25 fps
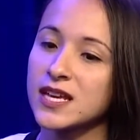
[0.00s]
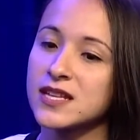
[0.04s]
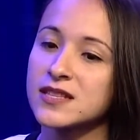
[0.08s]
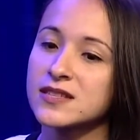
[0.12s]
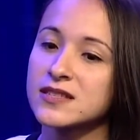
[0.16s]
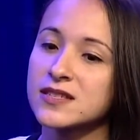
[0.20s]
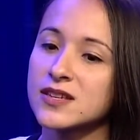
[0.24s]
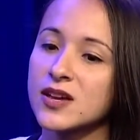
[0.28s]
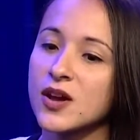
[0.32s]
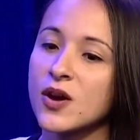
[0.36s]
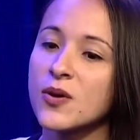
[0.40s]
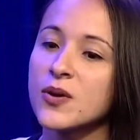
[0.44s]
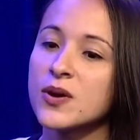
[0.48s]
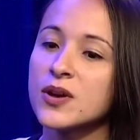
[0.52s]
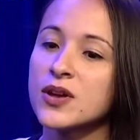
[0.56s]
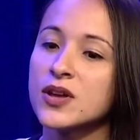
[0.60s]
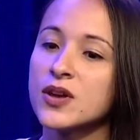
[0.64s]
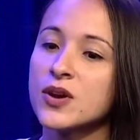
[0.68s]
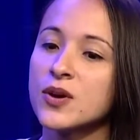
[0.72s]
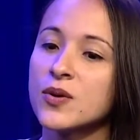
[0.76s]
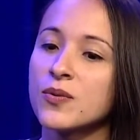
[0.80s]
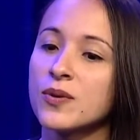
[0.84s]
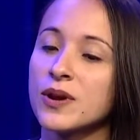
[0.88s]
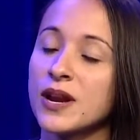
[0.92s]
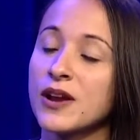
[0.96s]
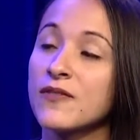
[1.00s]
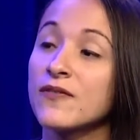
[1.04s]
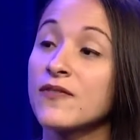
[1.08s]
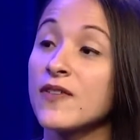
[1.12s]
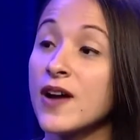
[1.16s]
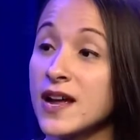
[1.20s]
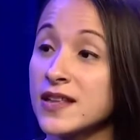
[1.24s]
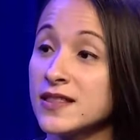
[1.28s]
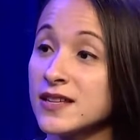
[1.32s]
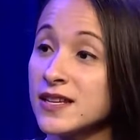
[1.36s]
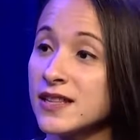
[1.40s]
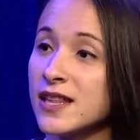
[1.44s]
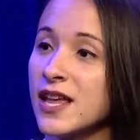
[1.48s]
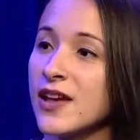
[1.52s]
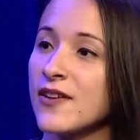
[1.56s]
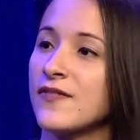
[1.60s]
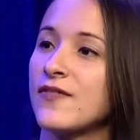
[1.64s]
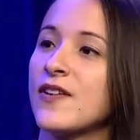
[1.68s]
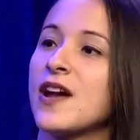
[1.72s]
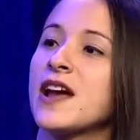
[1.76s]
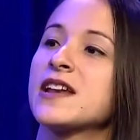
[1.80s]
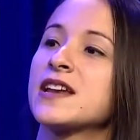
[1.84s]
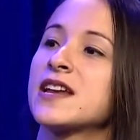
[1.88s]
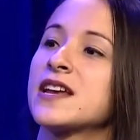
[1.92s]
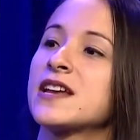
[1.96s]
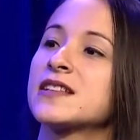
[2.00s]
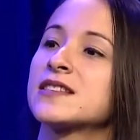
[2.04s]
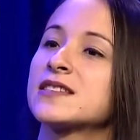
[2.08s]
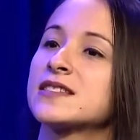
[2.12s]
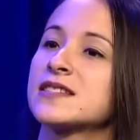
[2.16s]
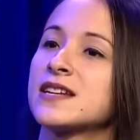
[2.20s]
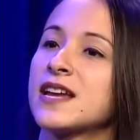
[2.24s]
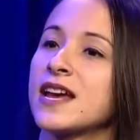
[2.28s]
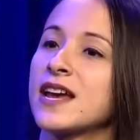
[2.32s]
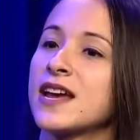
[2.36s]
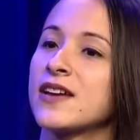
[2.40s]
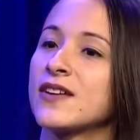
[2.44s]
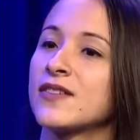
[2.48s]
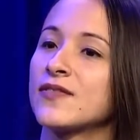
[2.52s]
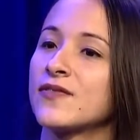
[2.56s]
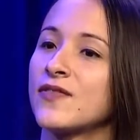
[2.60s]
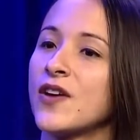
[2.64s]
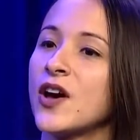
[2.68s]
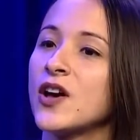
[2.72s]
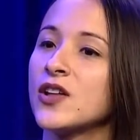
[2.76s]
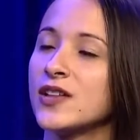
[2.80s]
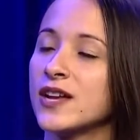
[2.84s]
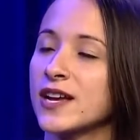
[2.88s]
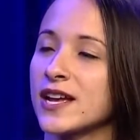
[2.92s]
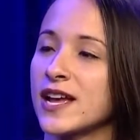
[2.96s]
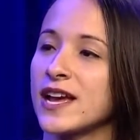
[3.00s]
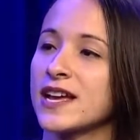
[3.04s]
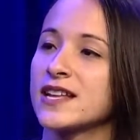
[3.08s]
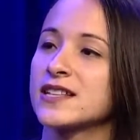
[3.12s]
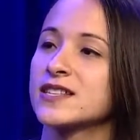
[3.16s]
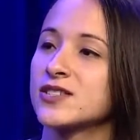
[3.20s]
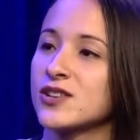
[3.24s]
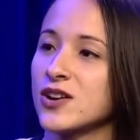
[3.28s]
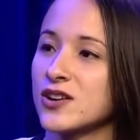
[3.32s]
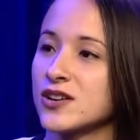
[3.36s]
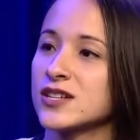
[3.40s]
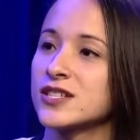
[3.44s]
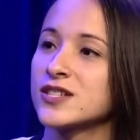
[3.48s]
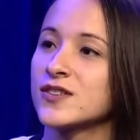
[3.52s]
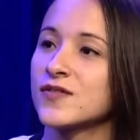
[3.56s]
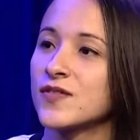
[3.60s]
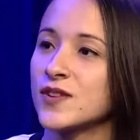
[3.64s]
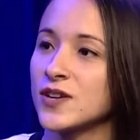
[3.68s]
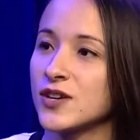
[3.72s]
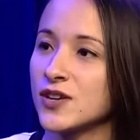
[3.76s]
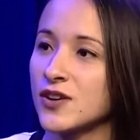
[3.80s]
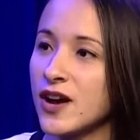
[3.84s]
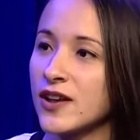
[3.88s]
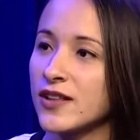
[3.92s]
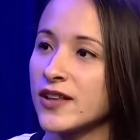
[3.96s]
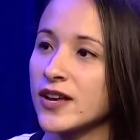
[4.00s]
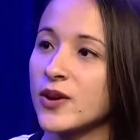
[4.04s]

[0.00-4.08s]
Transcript: And so when I finally left finance and I felt like I had started to figure out,